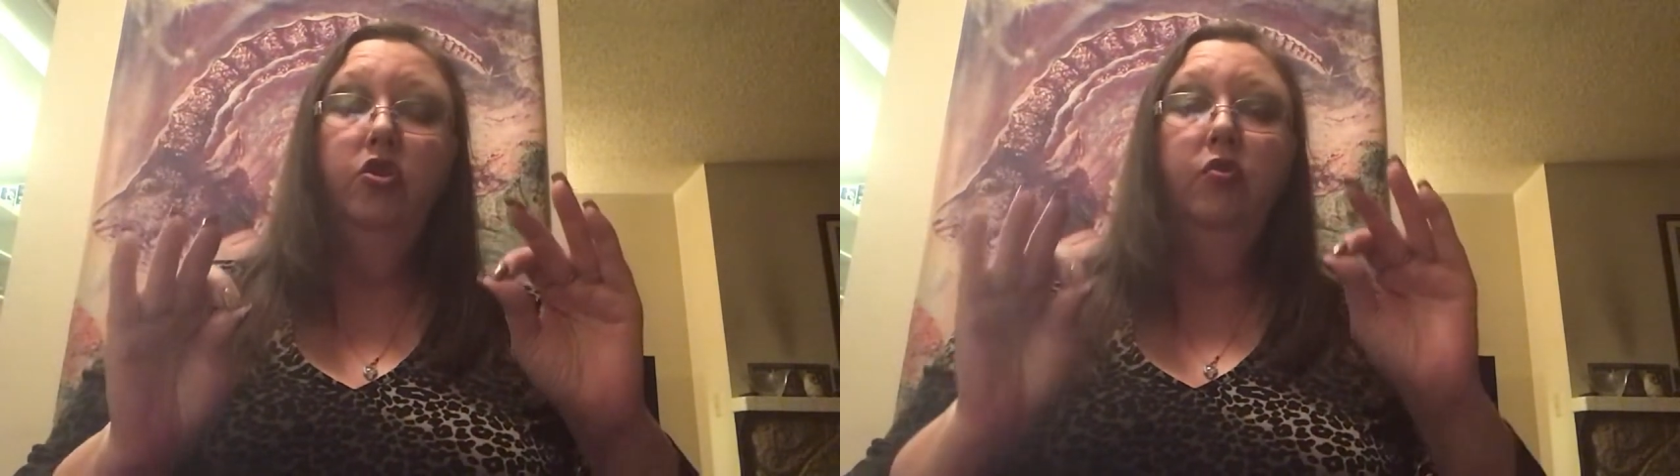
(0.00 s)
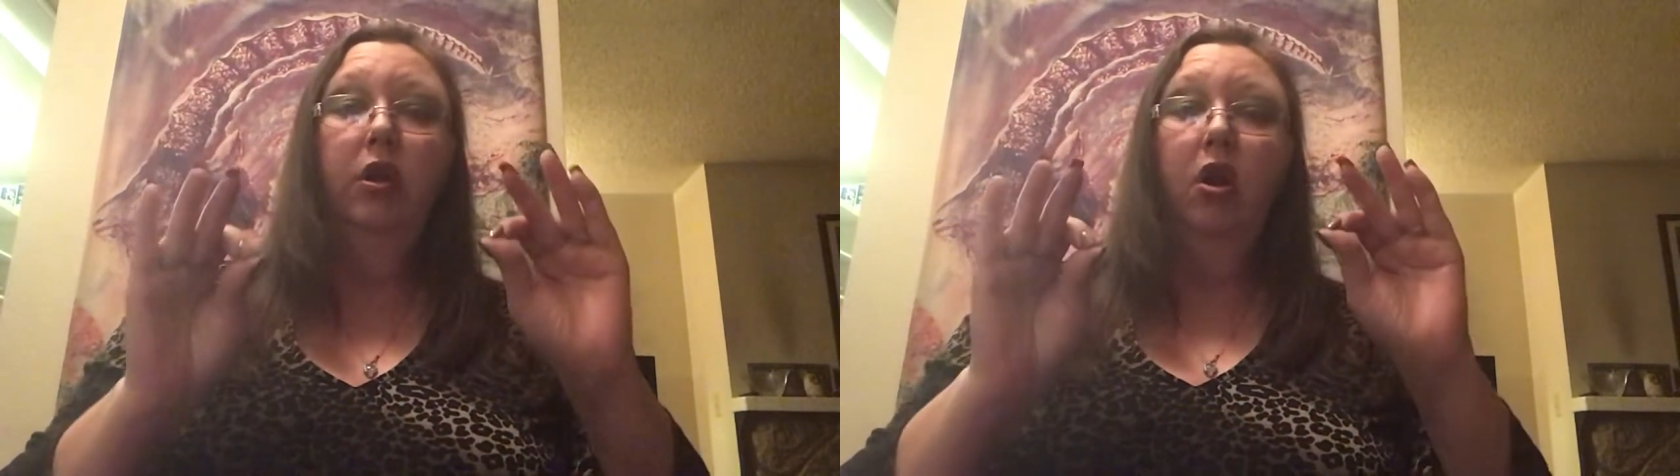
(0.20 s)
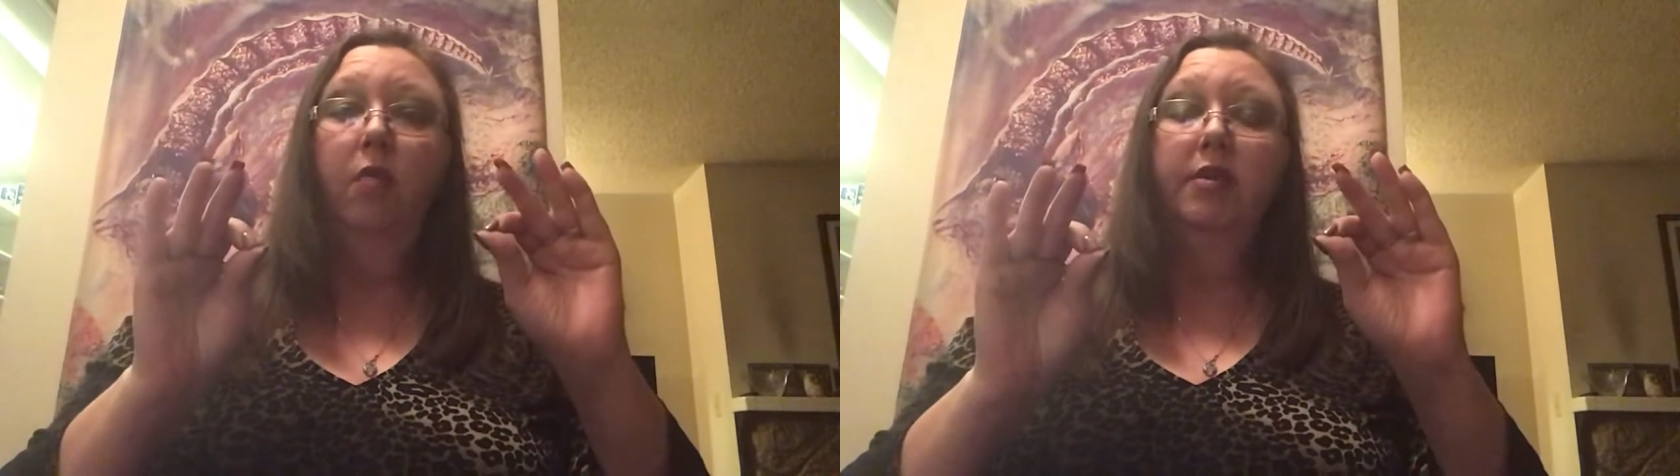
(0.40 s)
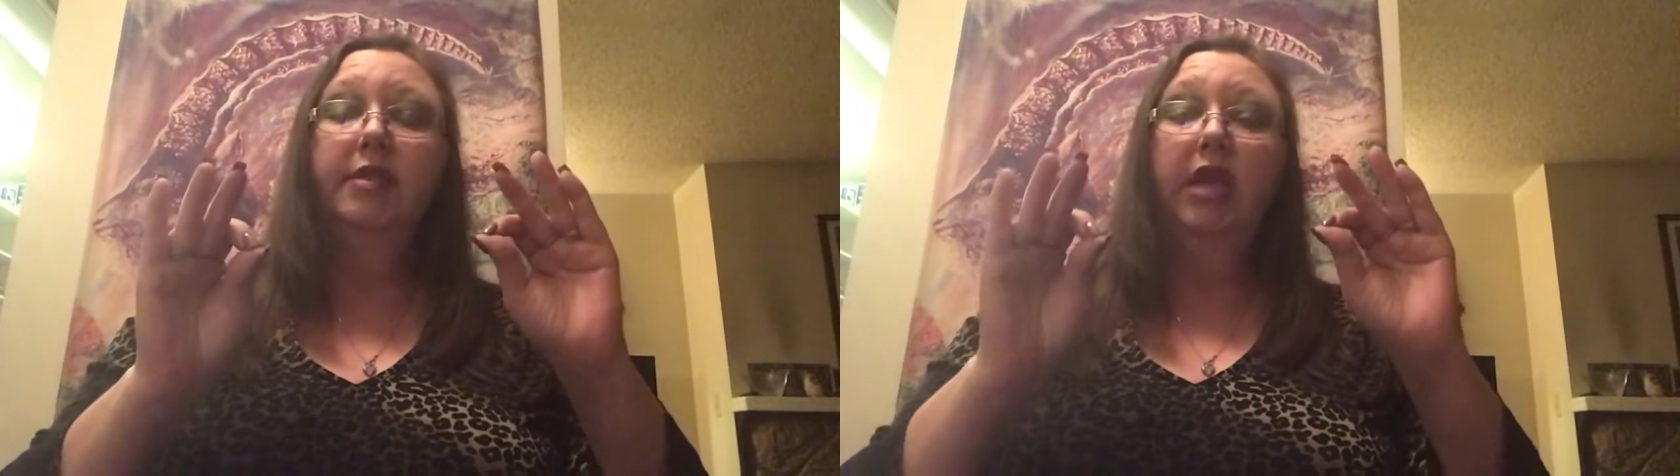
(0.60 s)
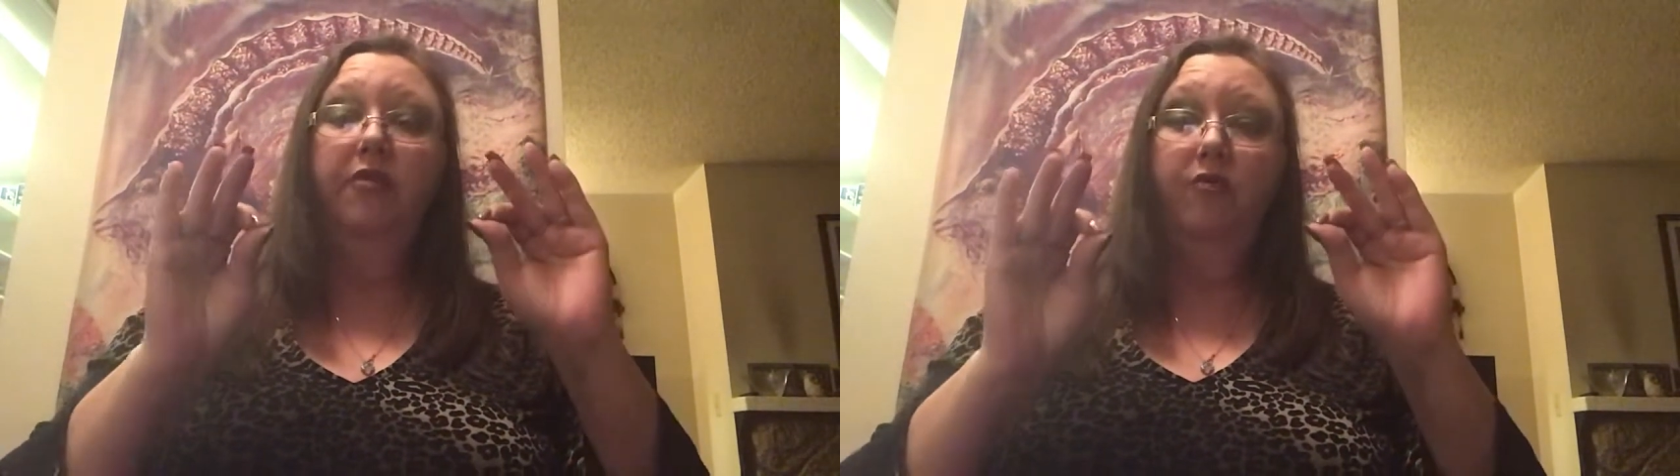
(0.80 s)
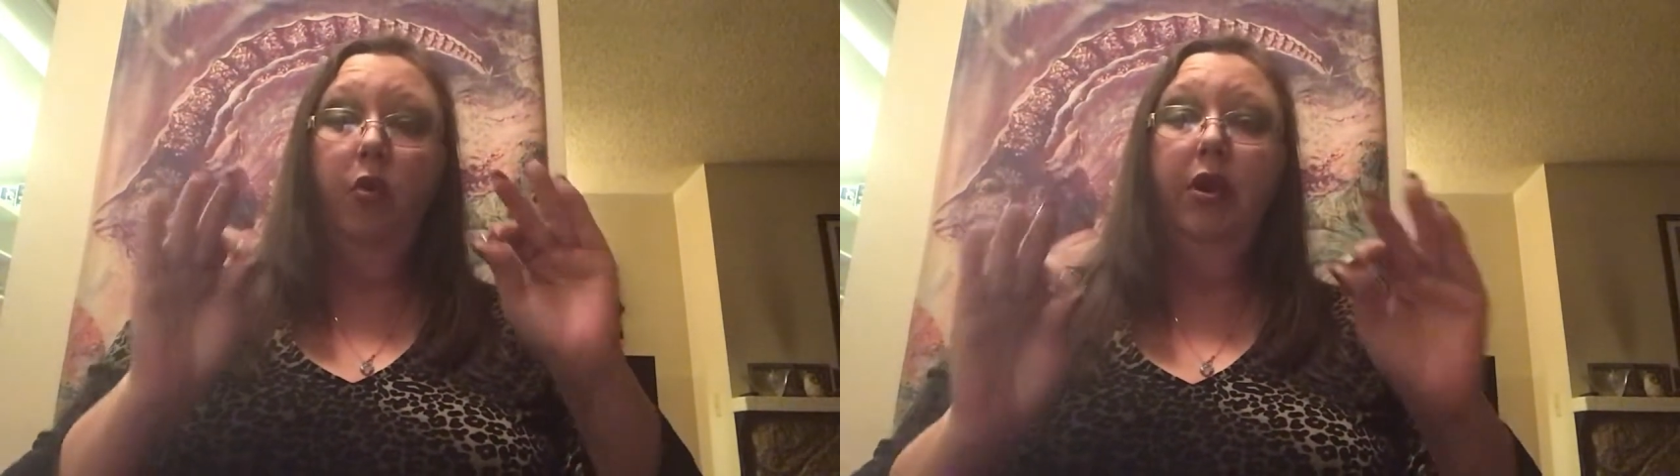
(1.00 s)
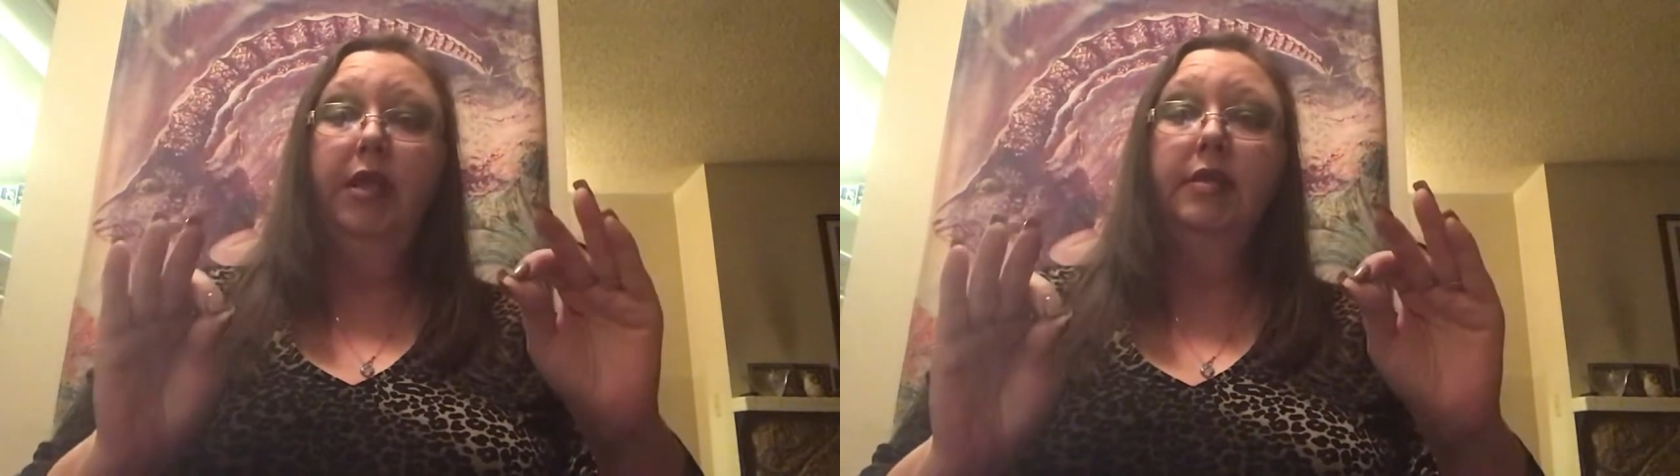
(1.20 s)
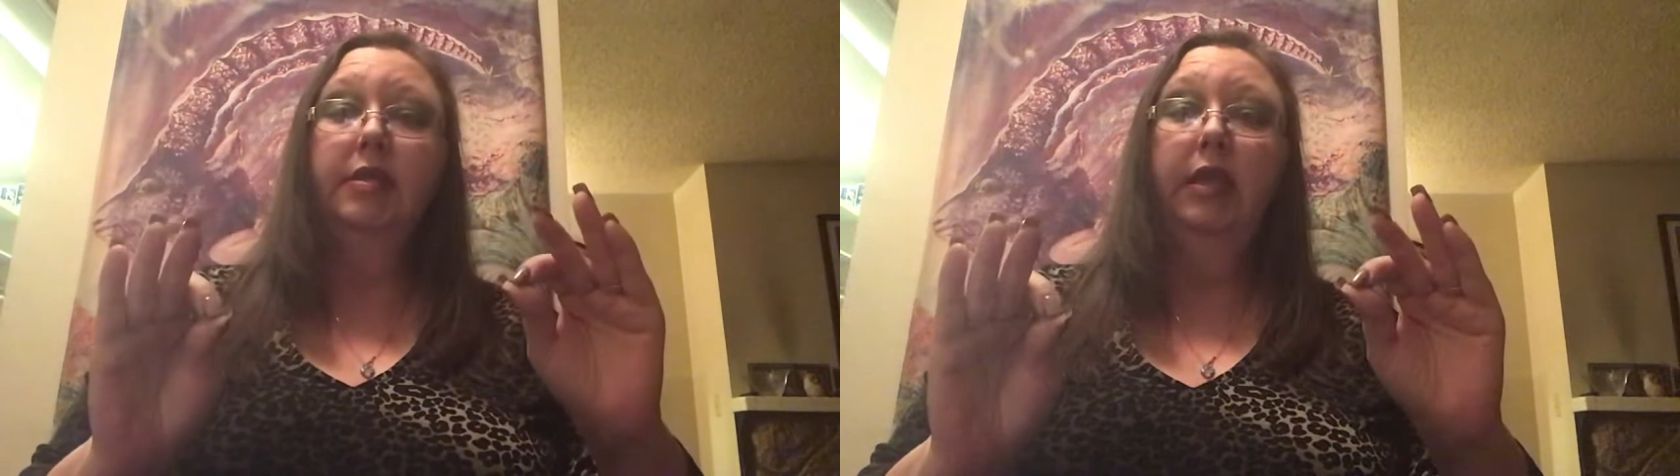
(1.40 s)
you could almost say
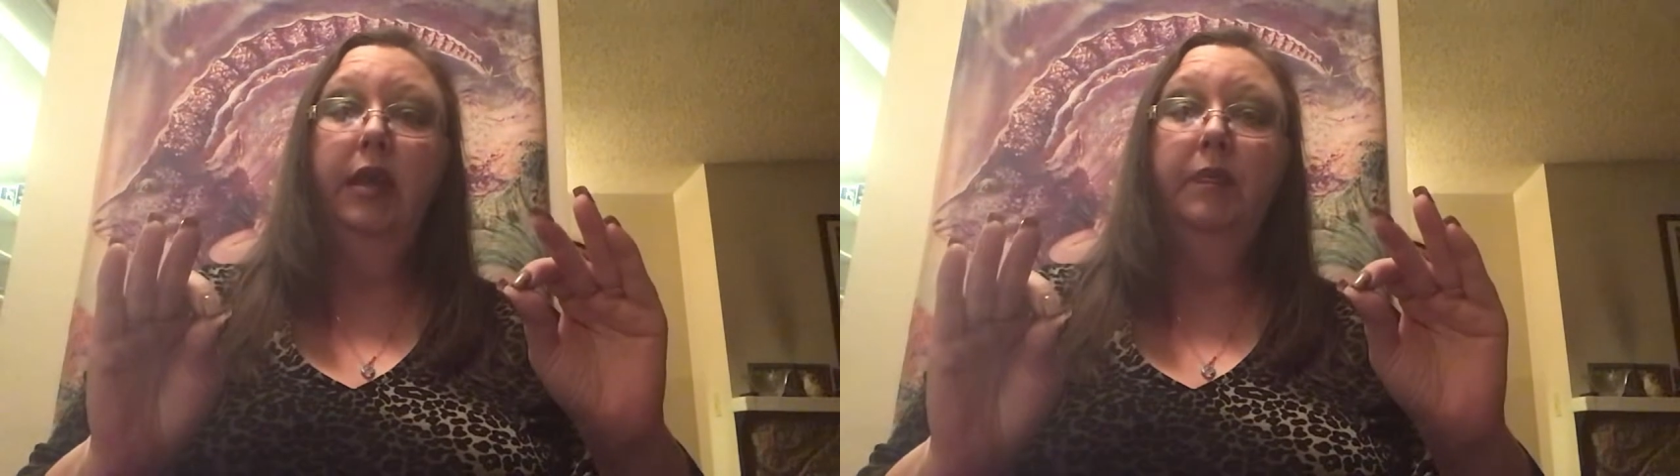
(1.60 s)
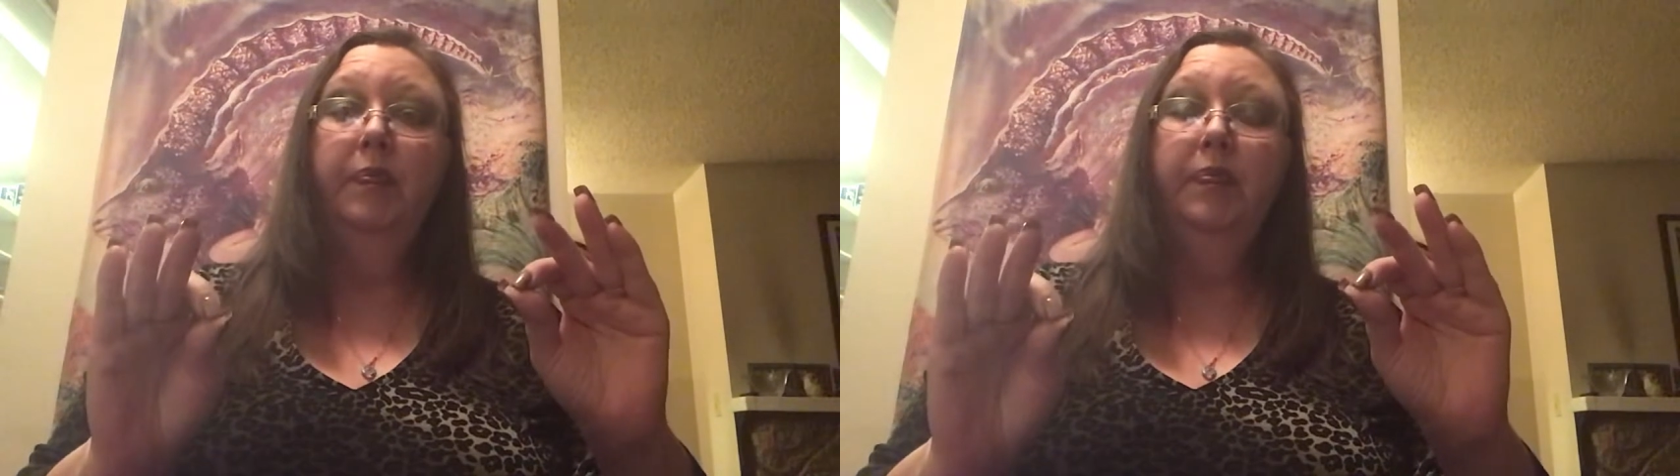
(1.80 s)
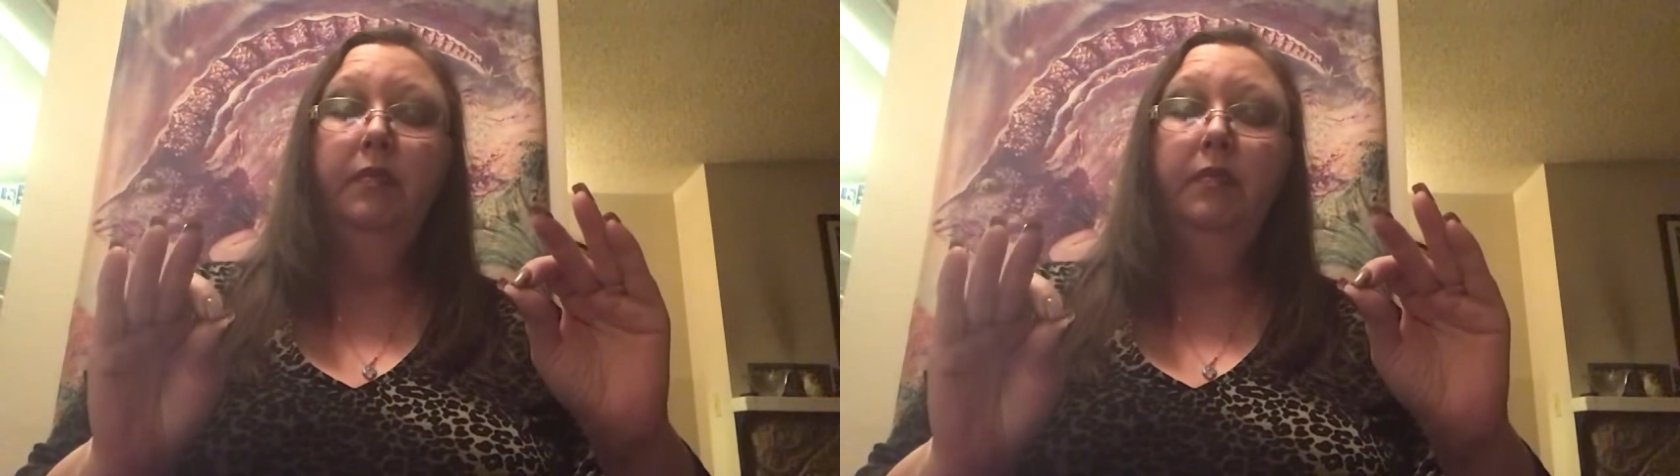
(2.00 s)
Freudian slip.